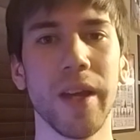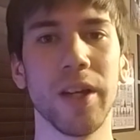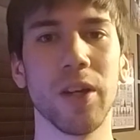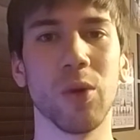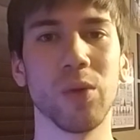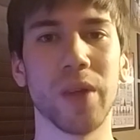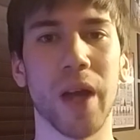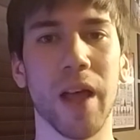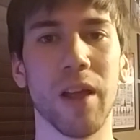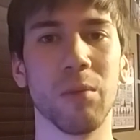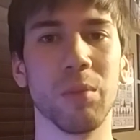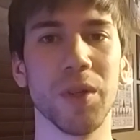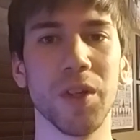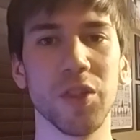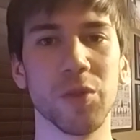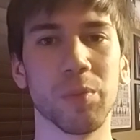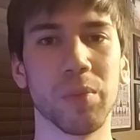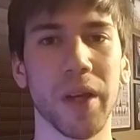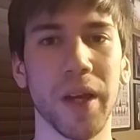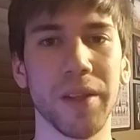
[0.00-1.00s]
you know, Tyler
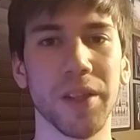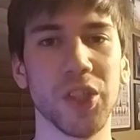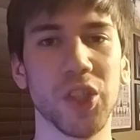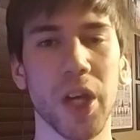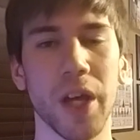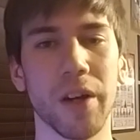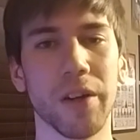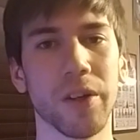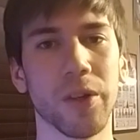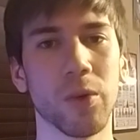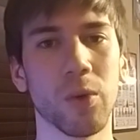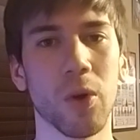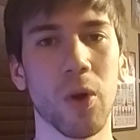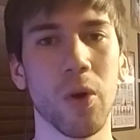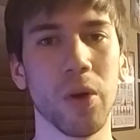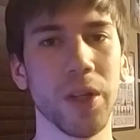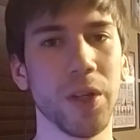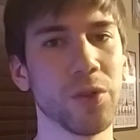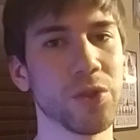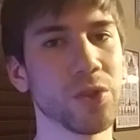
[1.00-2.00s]
Breeze playing the janitor
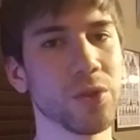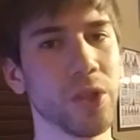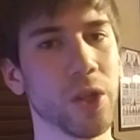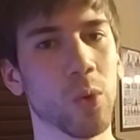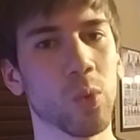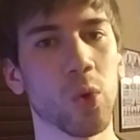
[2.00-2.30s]
role, and he was, you know,